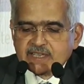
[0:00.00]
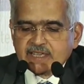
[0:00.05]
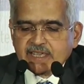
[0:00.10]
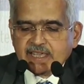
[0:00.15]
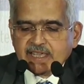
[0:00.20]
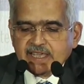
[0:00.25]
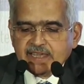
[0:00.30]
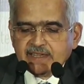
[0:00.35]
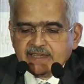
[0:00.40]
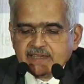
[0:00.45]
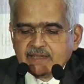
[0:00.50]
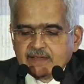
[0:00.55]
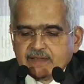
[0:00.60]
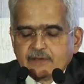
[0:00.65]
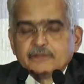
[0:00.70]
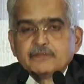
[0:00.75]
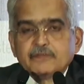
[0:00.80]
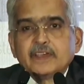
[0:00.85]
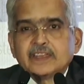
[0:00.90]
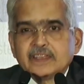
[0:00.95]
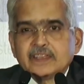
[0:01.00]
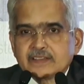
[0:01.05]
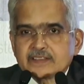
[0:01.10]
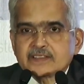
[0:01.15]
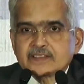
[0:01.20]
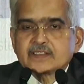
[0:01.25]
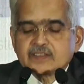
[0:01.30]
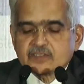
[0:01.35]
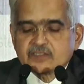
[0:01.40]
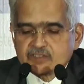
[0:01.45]
in
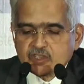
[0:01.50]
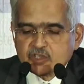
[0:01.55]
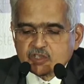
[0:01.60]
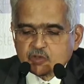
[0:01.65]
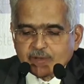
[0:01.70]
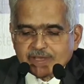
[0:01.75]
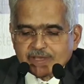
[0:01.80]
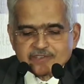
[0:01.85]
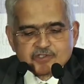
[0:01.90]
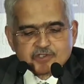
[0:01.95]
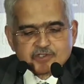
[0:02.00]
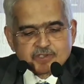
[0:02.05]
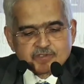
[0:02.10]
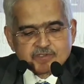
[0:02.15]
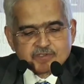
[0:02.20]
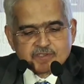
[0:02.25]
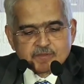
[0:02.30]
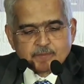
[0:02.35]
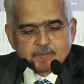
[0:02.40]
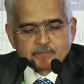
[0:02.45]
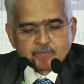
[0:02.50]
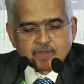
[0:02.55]
various situations.